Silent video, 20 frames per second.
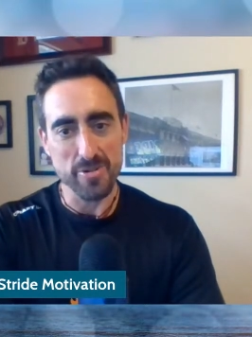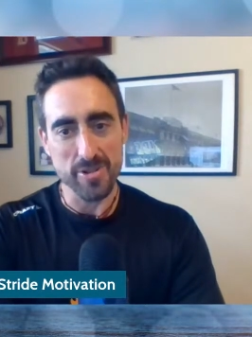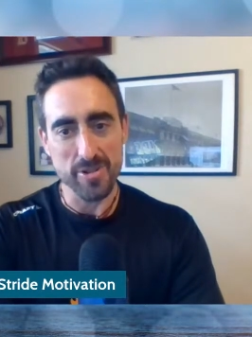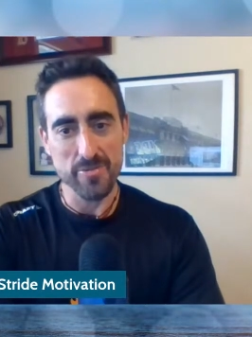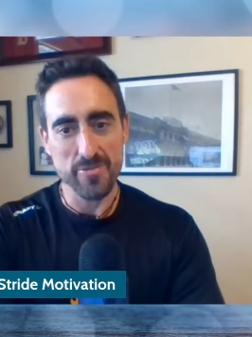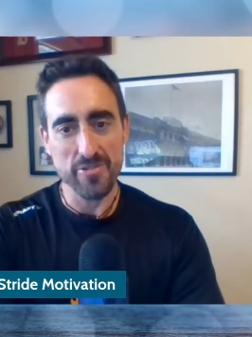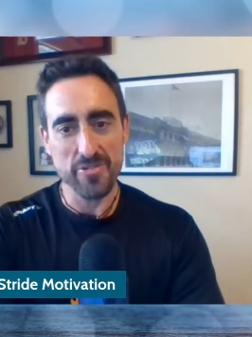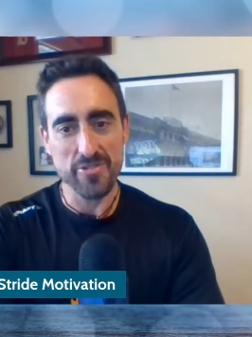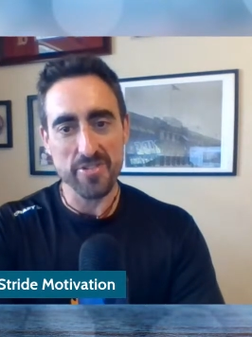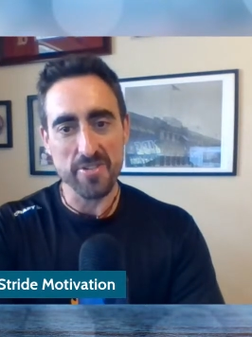It
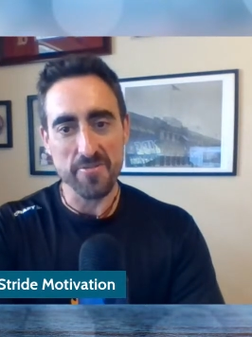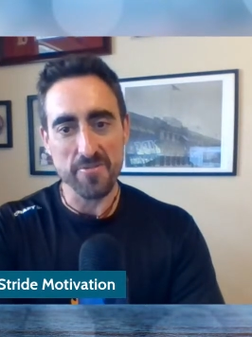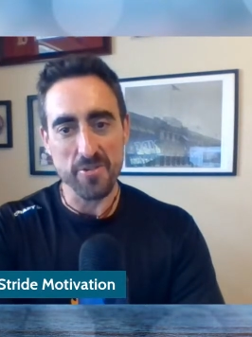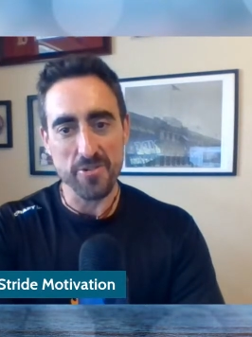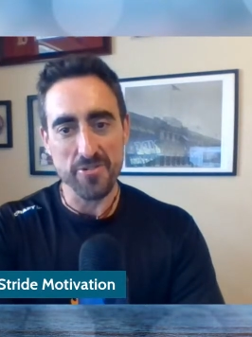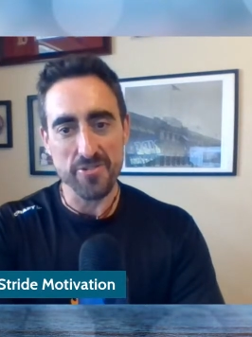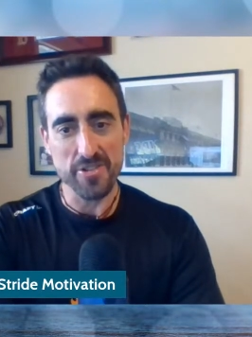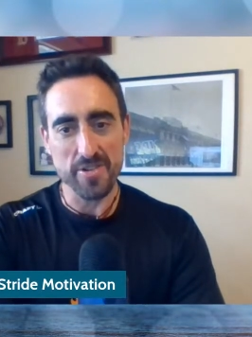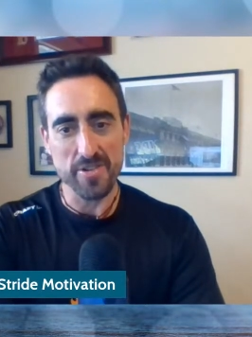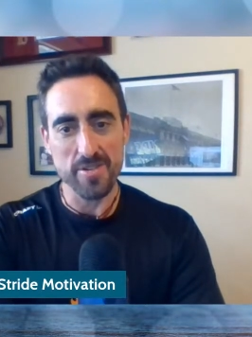was just the
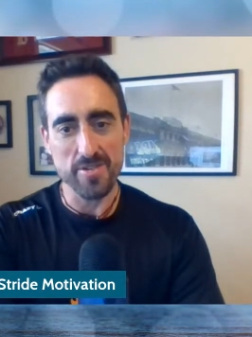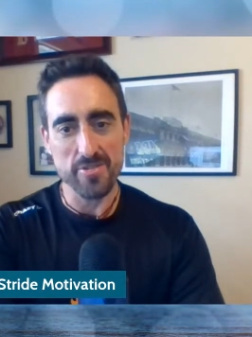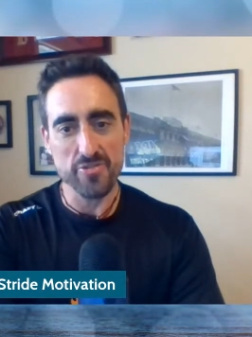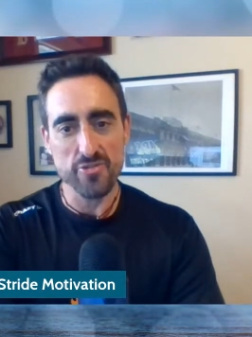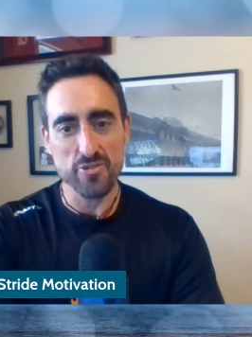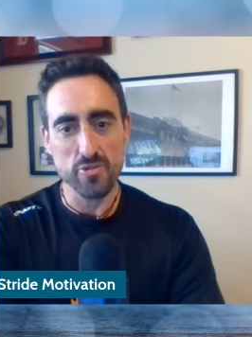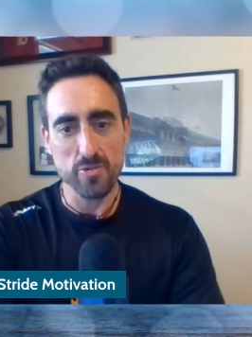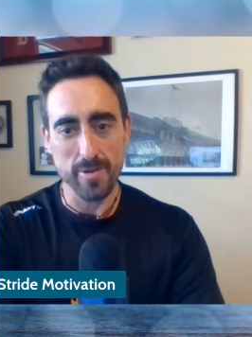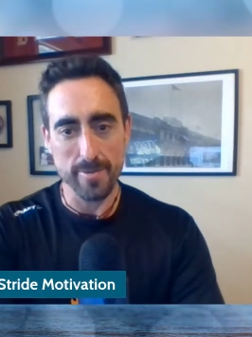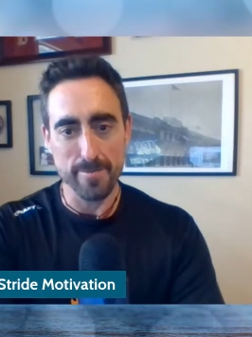first
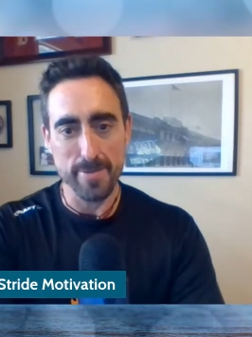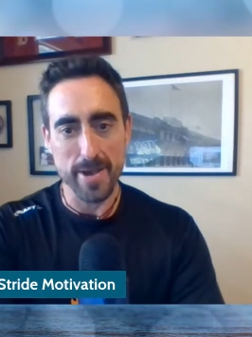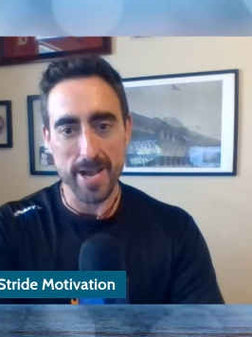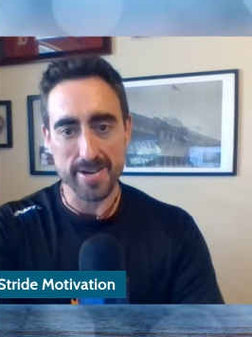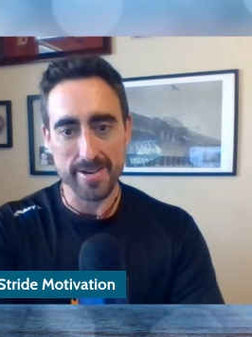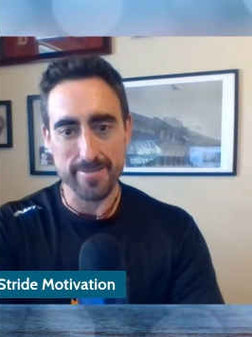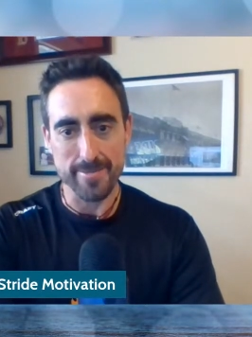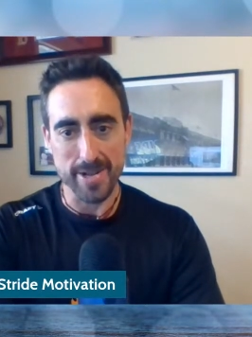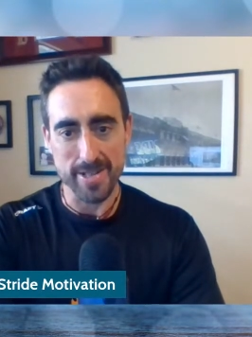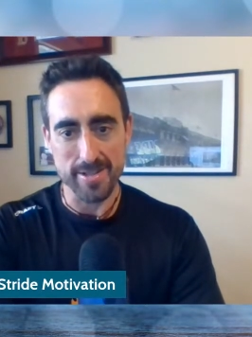true impact
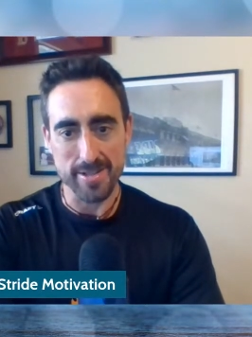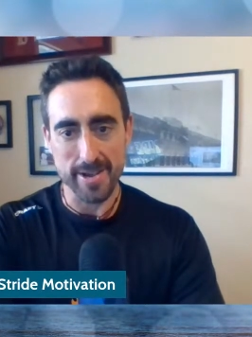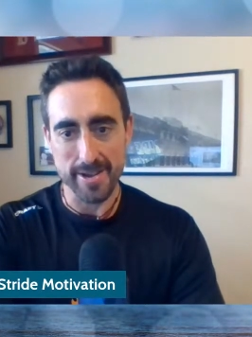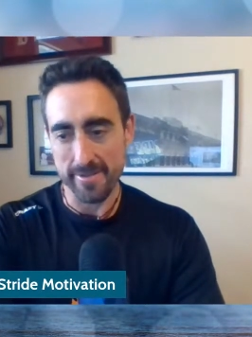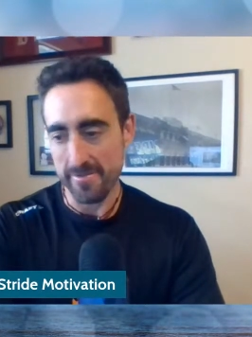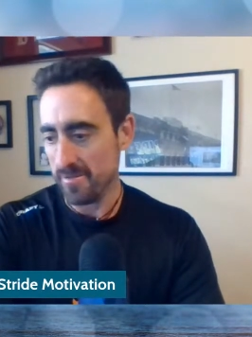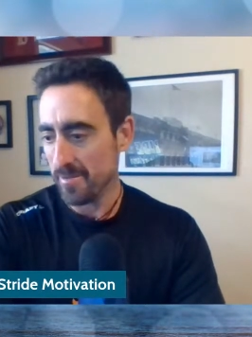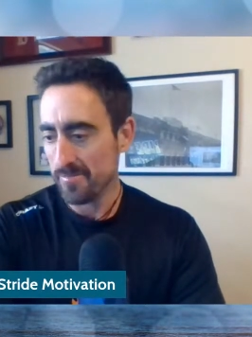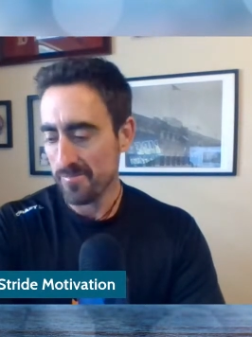to my life.